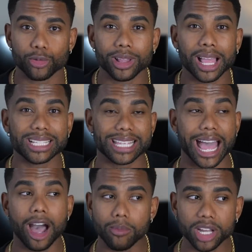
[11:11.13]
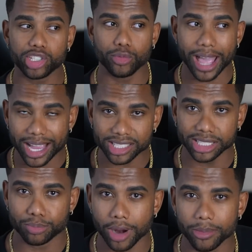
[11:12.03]
realize how much you
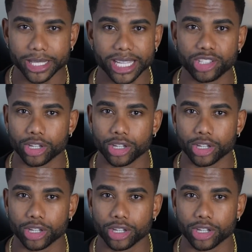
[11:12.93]
actually probably get